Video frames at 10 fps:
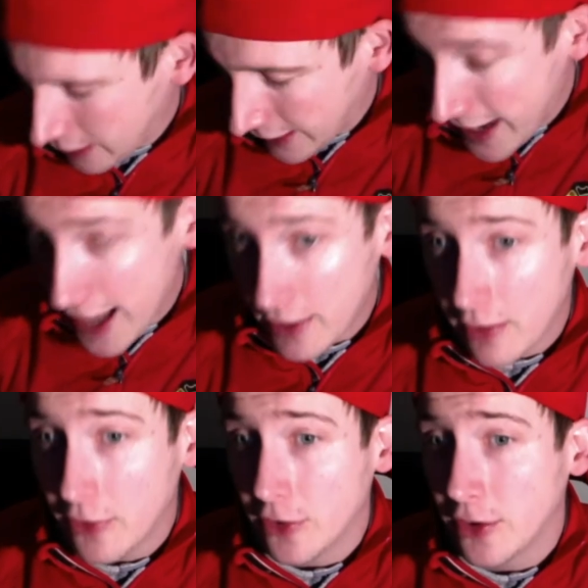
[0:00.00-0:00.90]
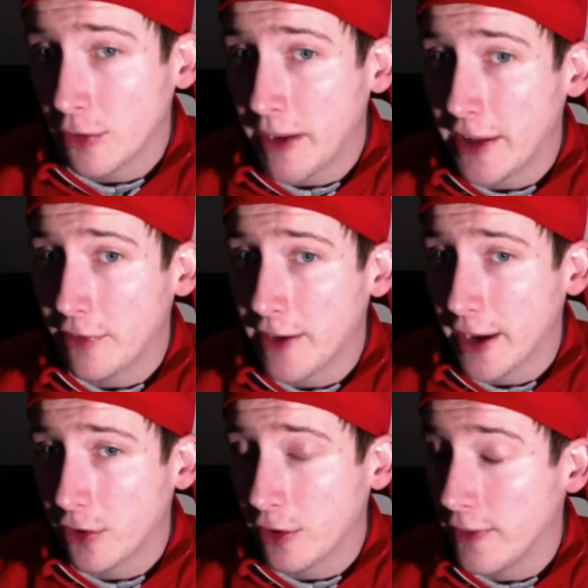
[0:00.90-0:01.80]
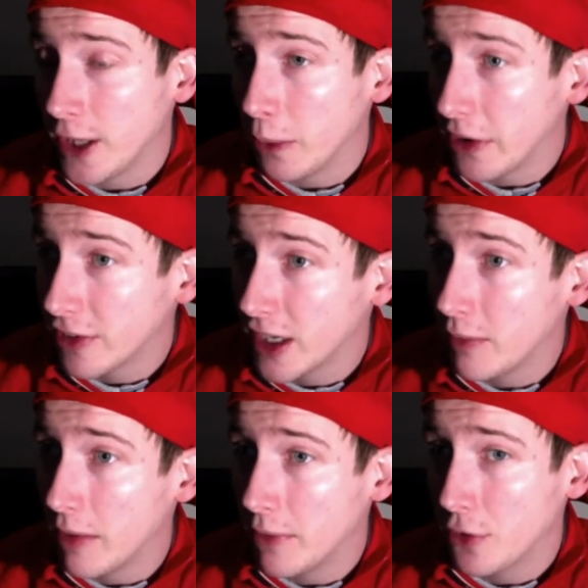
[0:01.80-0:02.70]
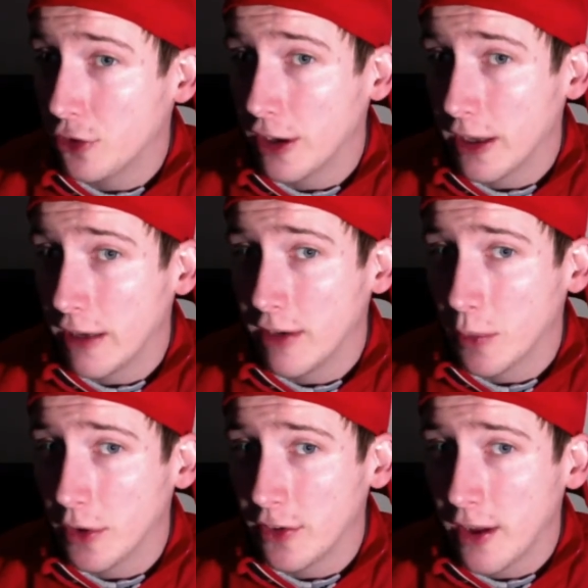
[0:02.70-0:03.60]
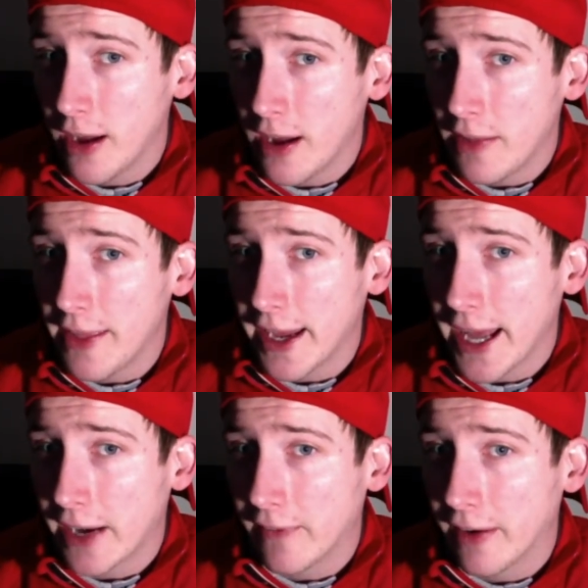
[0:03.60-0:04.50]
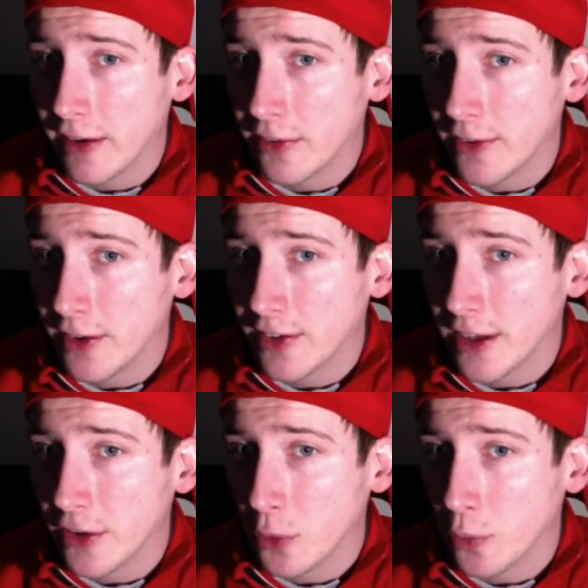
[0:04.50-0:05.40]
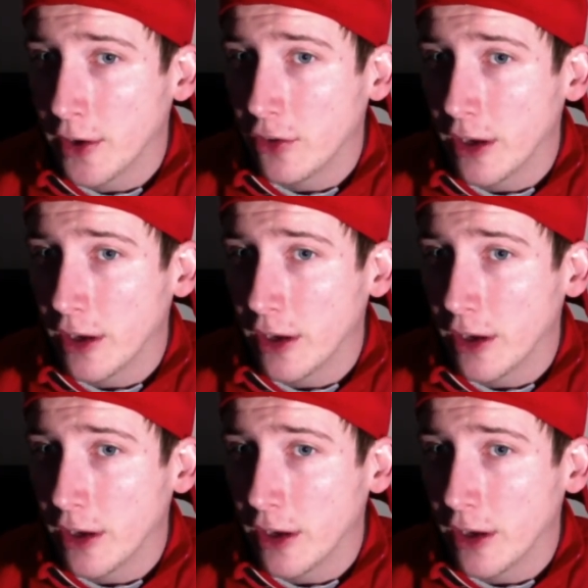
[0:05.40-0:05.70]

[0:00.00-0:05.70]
Again, this is manufactured in the USA by Milkshake E-Liquids. They categorize this as a rich